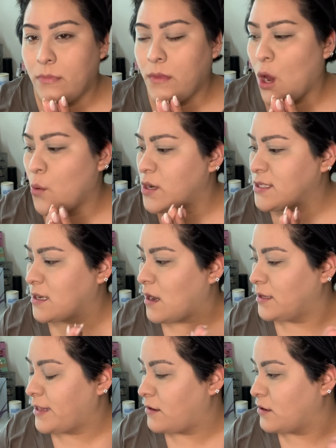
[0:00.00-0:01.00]
or what is it
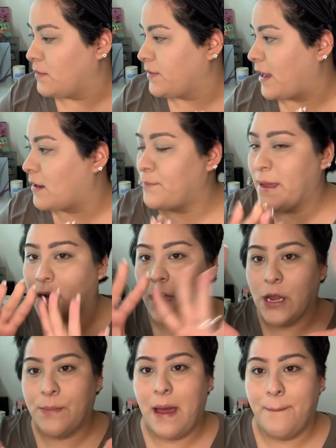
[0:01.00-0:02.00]
called? I don't know. That big
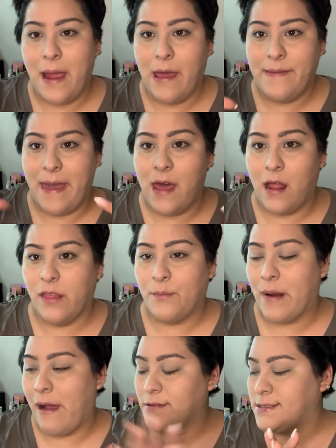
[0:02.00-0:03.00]
ColourPop palette that had all the
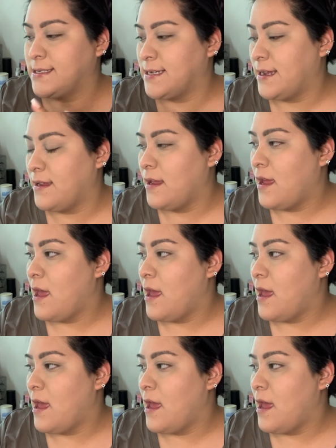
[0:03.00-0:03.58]
browns in it.